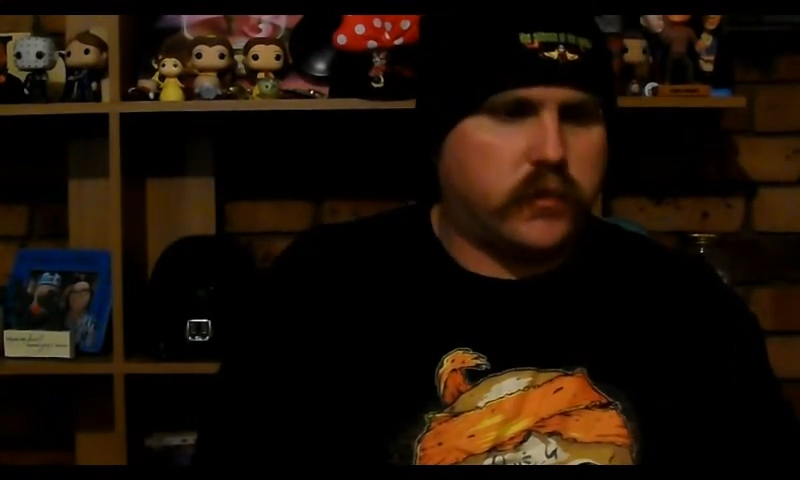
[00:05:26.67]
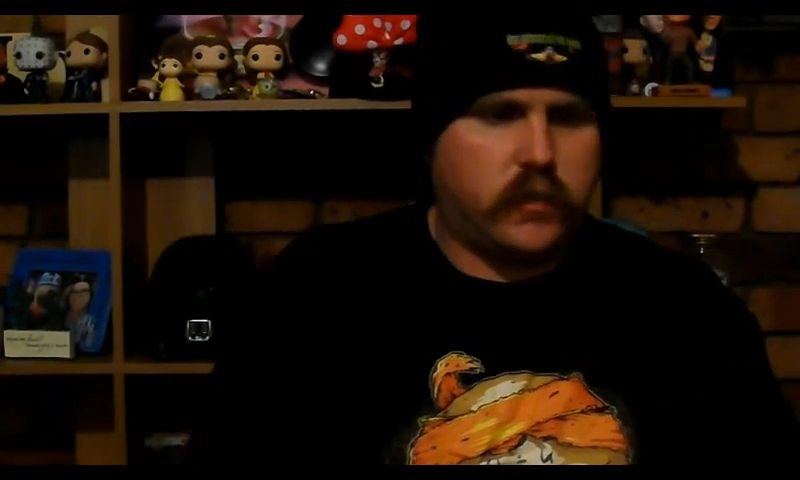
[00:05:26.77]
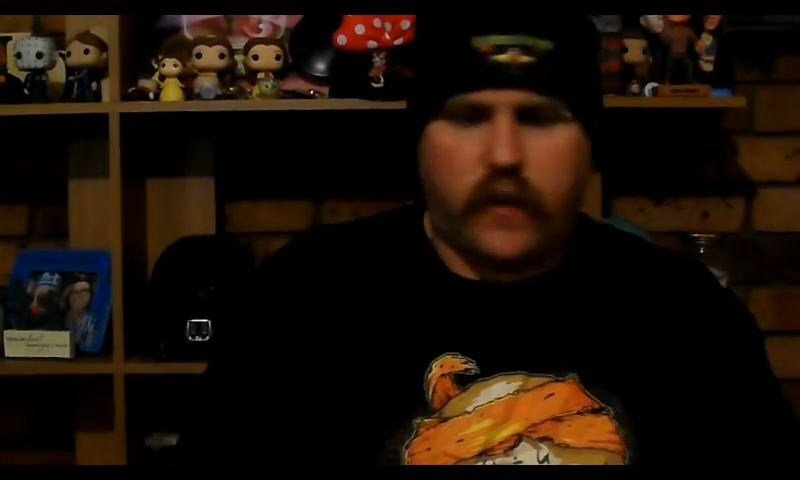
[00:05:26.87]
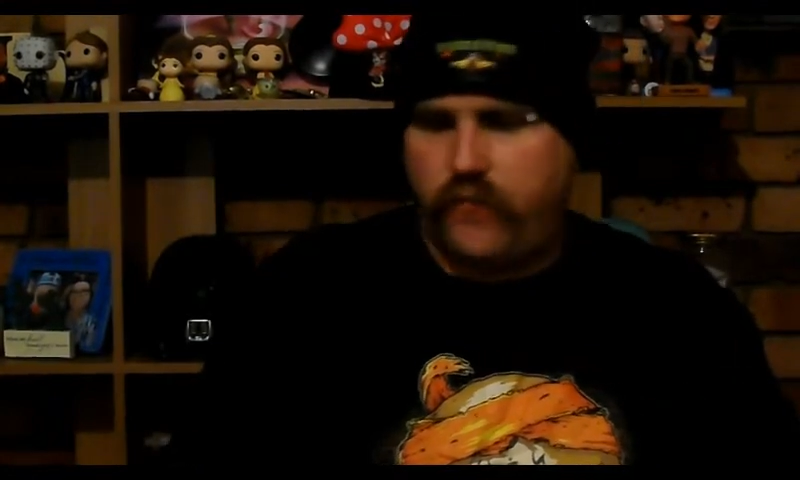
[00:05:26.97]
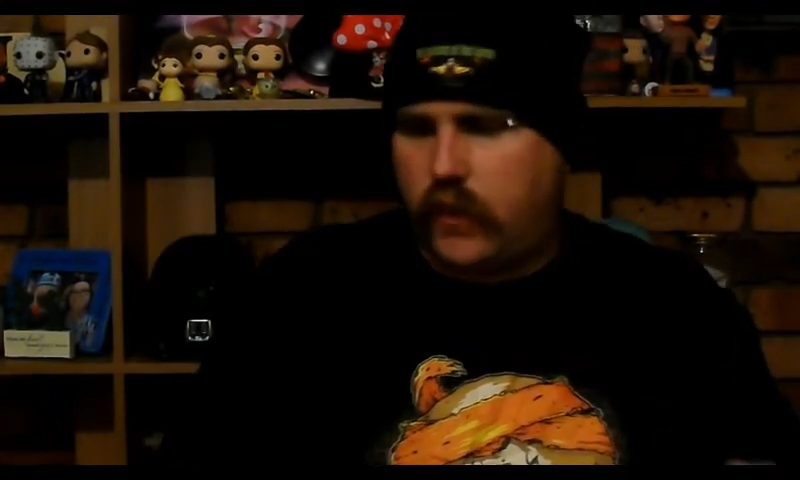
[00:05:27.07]
So
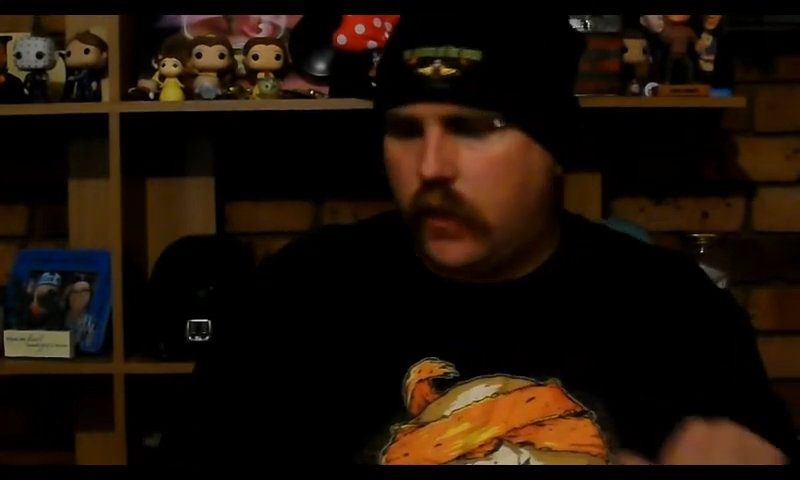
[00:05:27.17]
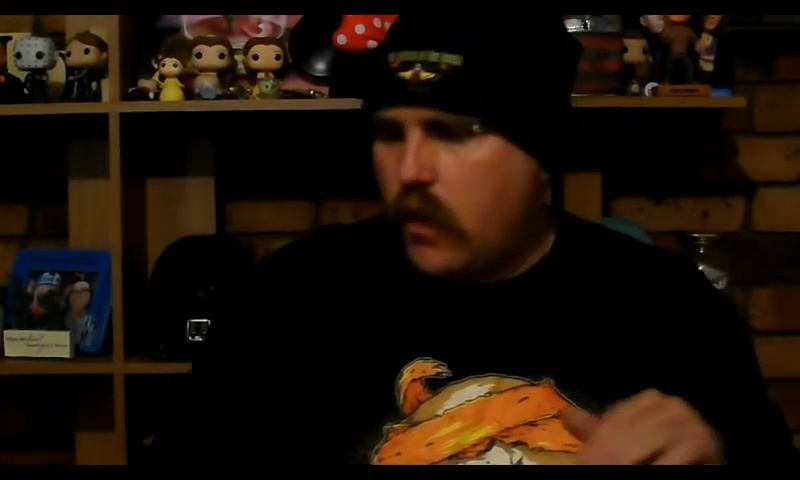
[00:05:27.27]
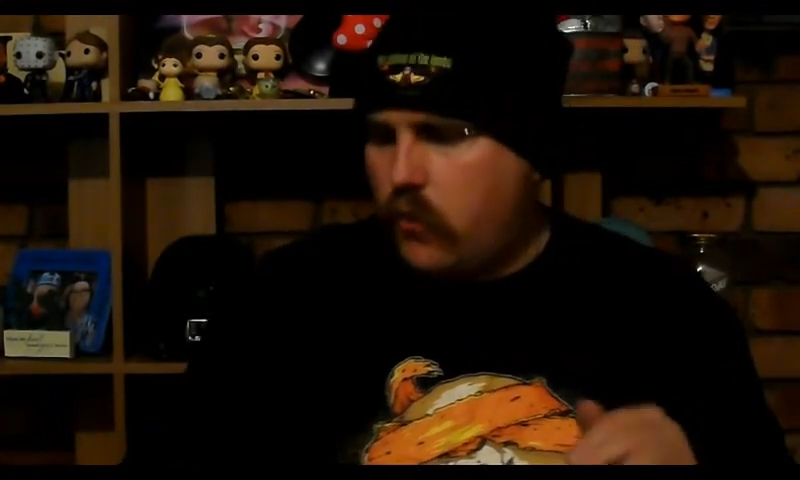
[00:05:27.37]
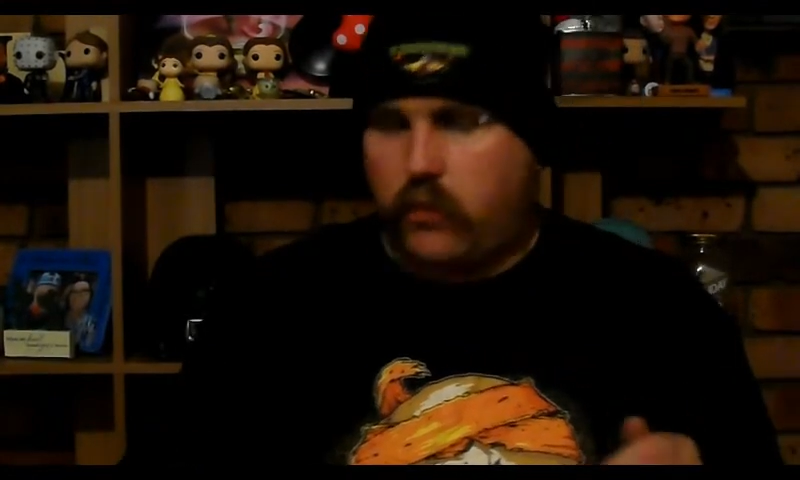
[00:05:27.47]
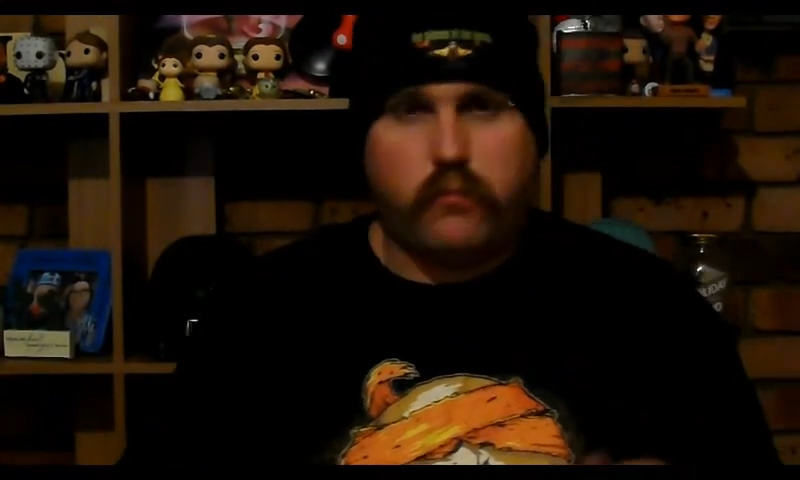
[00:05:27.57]
definitely
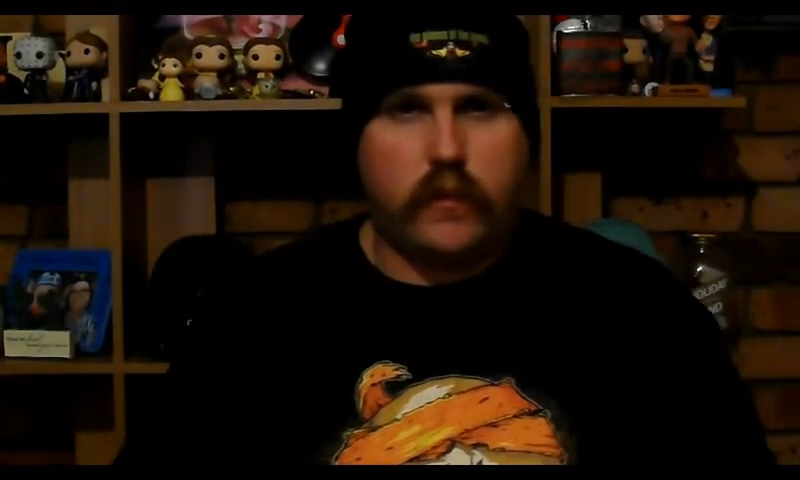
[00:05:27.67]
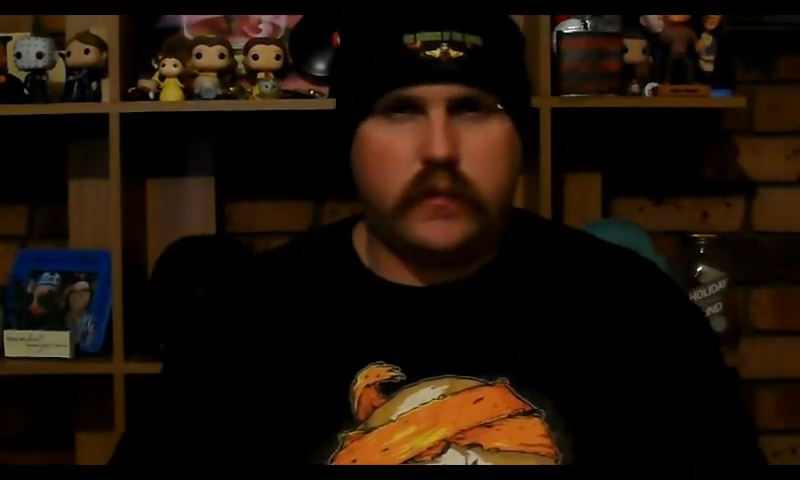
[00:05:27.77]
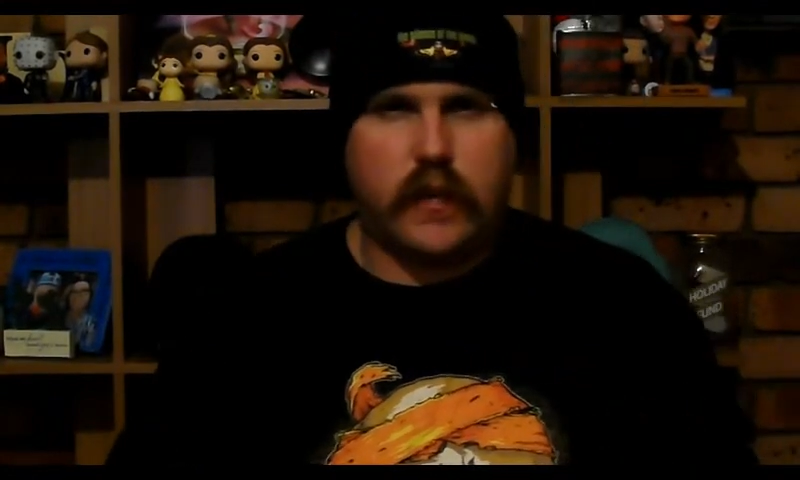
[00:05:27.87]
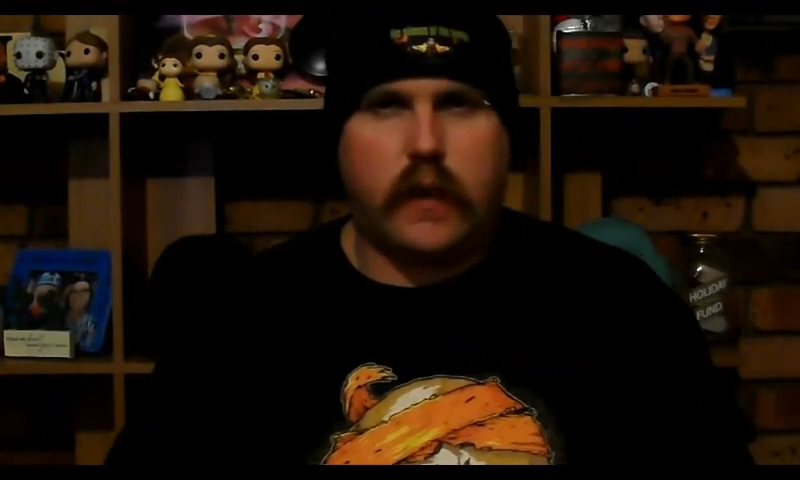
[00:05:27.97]
with winter